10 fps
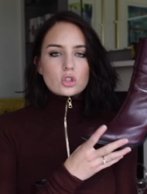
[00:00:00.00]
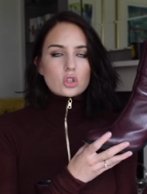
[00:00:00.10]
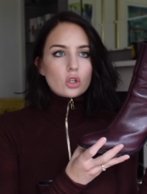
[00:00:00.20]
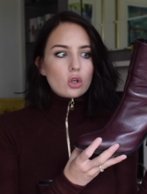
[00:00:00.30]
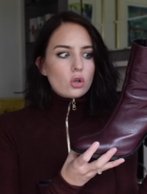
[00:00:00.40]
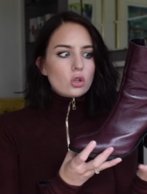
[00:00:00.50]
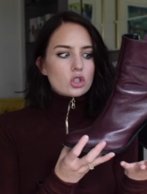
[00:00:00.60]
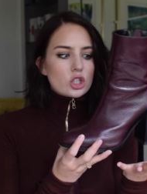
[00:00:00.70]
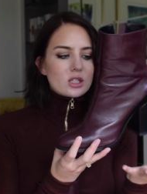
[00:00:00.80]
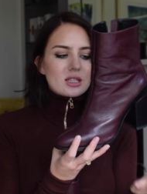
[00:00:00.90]

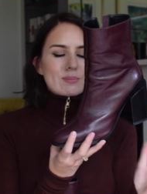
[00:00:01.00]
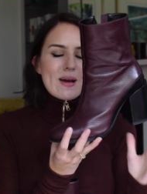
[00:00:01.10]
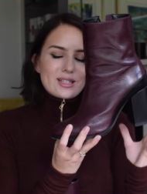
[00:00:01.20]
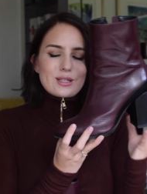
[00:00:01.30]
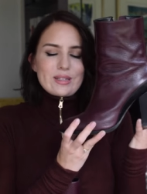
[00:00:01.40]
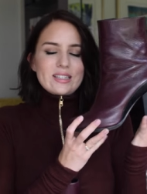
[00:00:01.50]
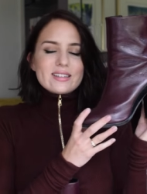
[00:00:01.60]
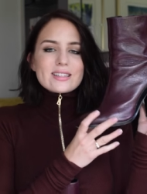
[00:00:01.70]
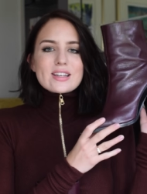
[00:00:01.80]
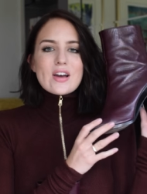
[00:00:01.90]
gorgeous
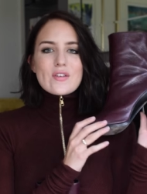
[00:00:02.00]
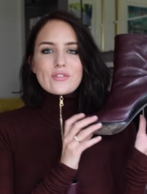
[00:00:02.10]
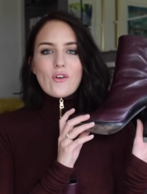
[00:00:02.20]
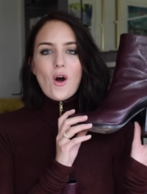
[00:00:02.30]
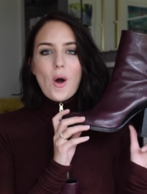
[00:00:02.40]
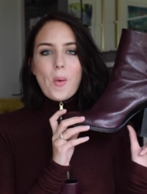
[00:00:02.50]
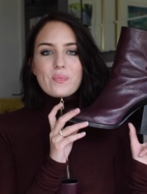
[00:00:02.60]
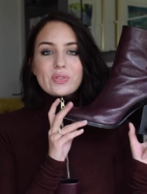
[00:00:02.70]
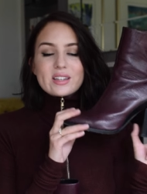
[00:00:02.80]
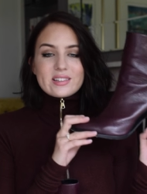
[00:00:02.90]
specimens
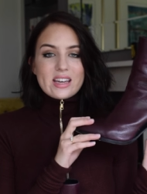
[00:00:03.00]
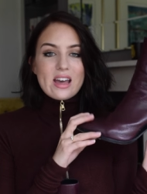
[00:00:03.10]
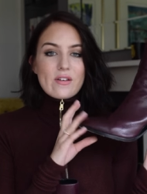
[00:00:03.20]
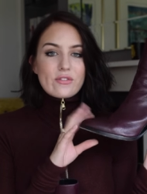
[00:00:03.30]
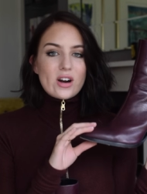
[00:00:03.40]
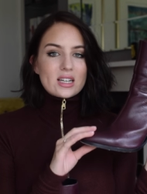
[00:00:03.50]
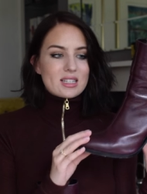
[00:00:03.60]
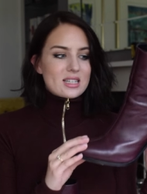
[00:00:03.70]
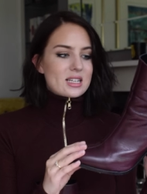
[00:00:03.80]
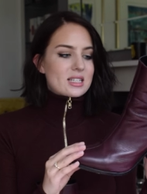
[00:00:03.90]
from Dear
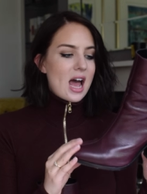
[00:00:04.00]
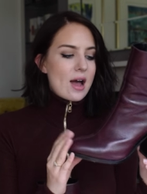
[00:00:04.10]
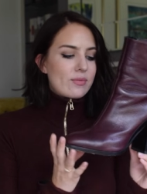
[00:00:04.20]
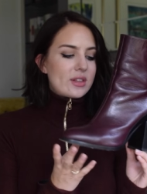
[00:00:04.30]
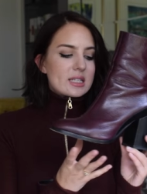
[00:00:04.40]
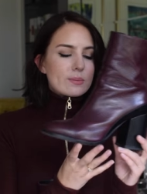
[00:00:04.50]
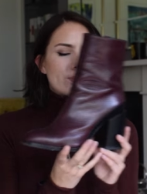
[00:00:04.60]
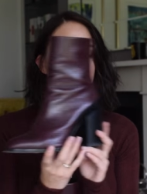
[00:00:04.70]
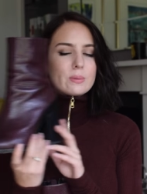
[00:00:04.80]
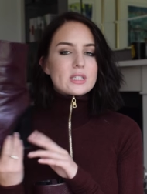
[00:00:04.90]
Frances. and um, this
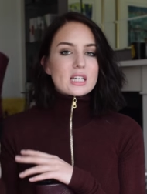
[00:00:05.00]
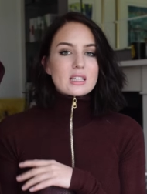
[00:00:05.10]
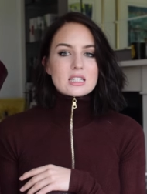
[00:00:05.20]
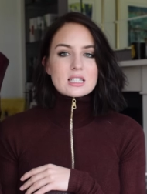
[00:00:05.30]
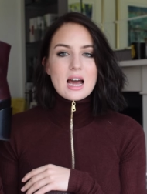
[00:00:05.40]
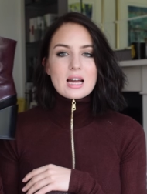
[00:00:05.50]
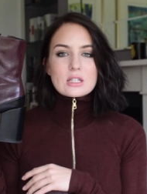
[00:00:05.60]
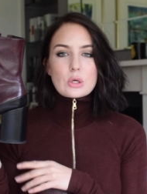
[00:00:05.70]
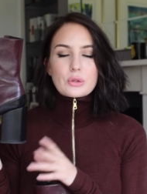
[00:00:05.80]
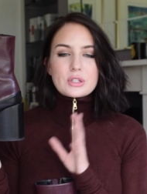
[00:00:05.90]
particular style
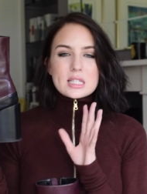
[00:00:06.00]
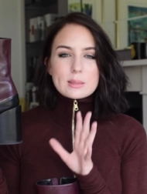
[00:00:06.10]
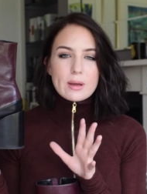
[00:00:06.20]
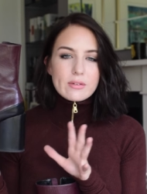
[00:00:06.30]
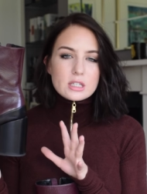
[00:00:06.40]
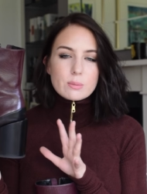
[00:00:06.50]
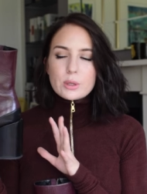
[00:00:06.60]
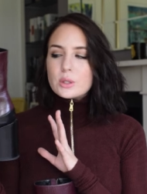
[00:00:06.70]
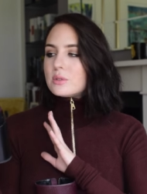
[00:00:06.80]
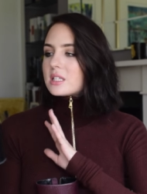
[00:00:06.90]
is called the Spirit
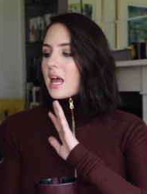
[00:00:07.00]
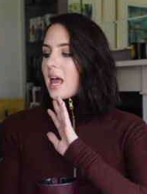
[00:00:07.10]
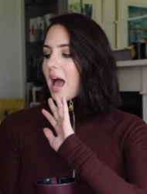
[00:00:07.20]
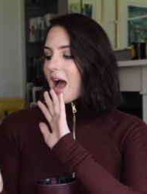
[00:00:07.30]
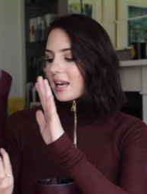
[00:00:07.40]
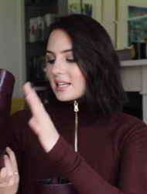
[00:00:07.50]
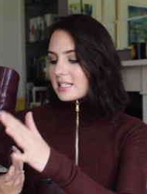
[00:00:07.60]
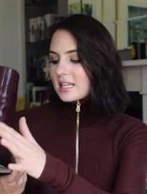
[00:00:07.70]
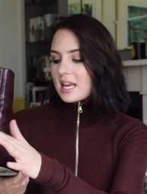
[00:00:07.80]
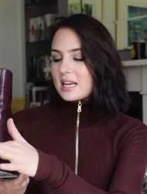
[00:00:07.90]
Boot and
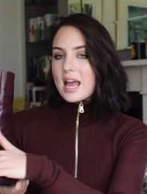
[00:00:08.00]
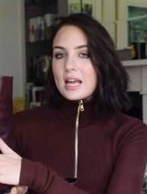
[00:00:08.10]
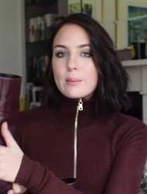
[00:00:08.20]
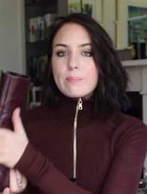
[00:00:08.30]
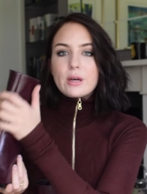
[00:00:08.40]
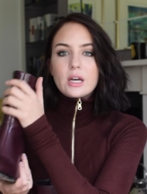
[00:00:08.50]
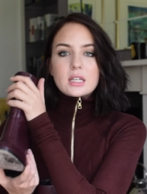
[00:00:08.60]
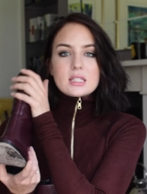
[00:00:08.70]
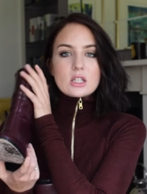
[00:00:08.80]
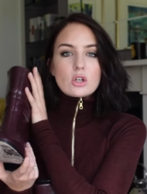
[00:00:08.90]
it's in a
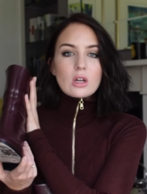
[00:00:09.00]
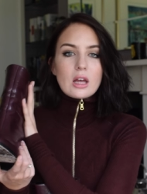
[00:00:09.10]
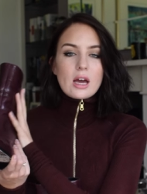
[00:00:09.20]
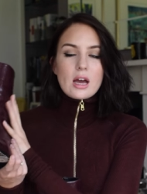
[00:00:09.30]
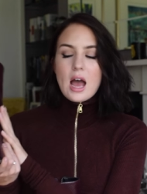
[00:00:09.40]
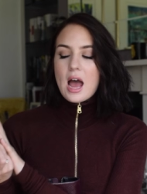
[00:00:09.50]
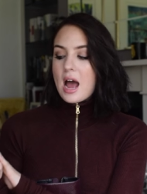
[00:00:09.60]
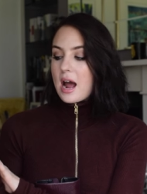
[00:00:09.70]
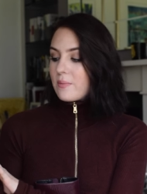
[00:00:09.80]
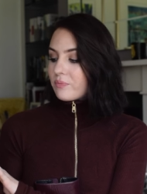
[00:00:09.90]
burgundy colour.
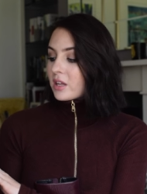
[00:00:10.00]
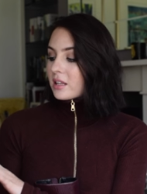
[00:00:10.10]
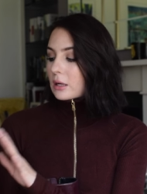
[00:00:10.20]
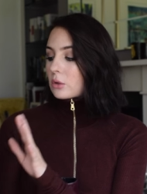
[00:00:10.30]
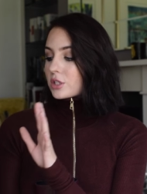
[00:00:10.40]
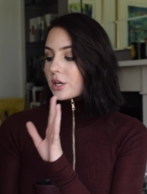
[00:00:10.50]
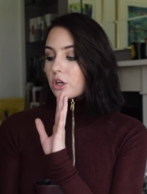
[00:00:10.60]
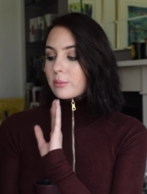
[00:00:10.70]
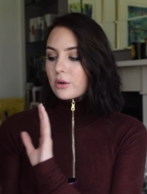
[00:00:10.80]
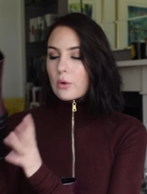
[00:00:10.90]
Um, they also
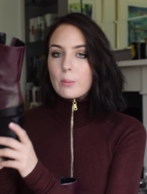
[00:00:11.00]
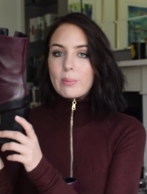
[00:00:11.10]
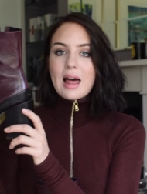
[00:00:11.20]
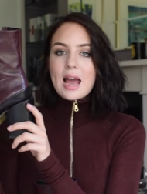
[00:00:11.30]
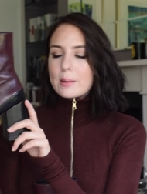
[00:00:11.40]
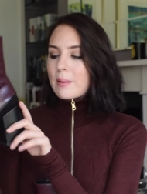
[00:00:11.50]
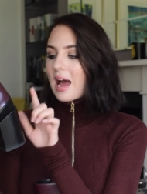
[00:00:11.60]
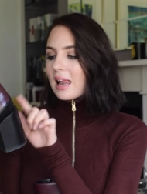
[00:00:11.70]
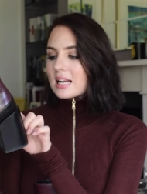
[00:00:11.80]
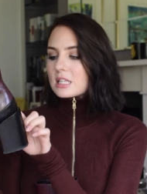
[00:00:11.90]
come in all black, but
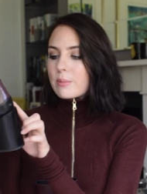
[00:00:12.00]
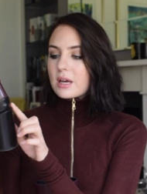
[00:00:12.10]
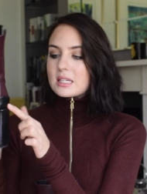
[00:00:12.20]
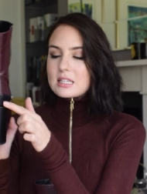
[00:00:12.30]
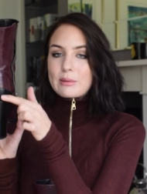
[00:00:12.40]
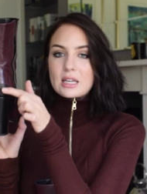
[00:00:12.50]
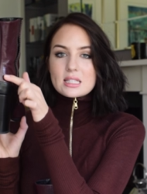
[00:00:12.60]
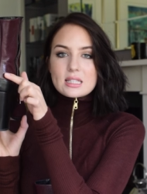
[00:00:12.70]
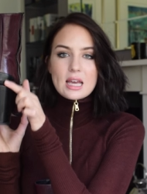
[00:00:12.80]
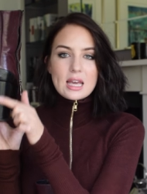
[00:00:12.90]
I like the burgundy
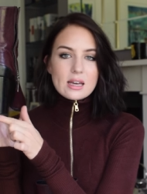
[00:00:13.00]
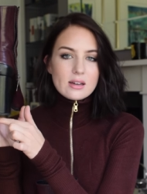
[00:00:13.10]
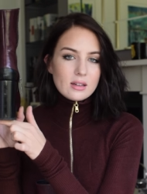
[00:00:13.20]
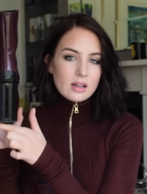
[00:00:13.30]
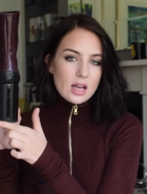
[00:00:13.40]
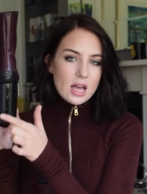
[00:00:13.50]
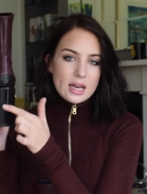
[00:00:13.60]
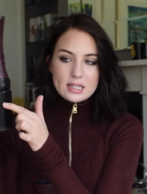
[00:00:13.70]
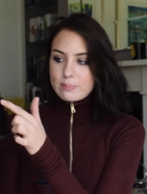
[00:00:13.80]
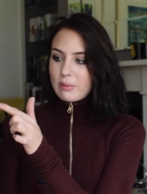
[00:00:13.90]
because the heel
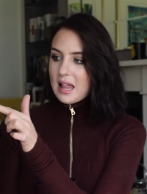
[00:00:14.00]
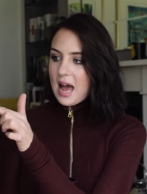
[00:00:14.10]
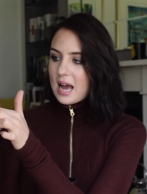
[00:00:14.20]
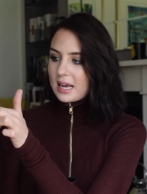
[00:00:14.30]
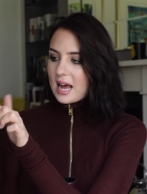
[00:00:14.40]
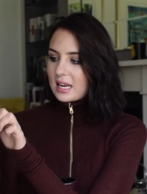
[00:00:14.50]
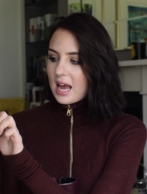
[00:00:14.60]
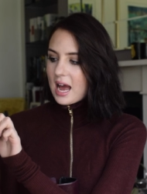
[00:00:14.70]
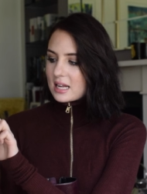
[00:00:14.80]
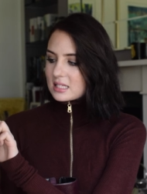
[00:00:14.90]
is black and it
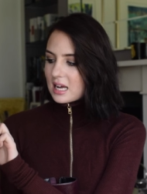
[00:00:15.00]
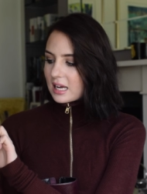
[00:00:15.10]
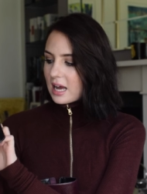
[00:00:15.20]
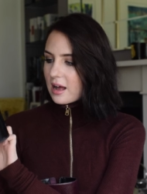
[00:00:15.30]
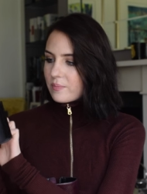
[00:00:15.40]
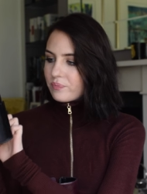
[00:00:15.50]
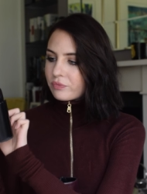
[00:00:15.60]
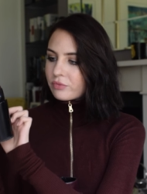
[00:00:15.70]
has like a, um,